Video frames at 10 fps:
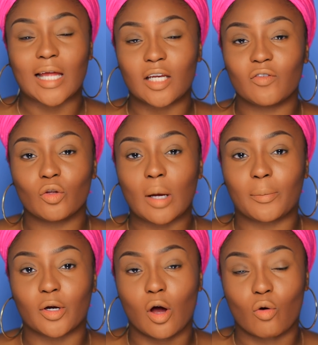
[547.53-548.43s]
And even though I
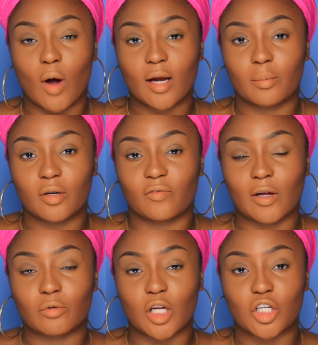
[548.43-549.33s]
put on quite a bit of
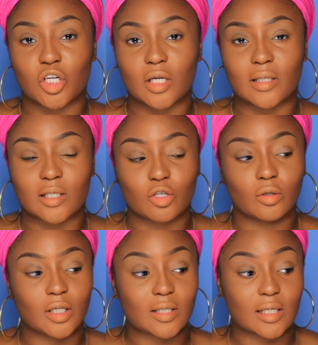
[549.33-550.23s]
foundation, it still
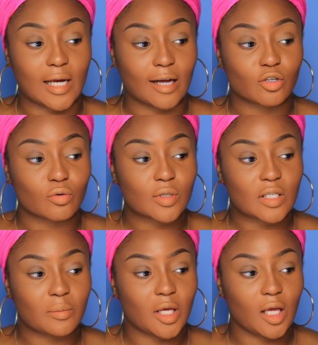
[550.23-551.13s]
looks natural
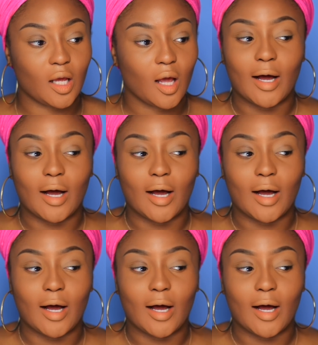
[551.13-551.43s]
to me.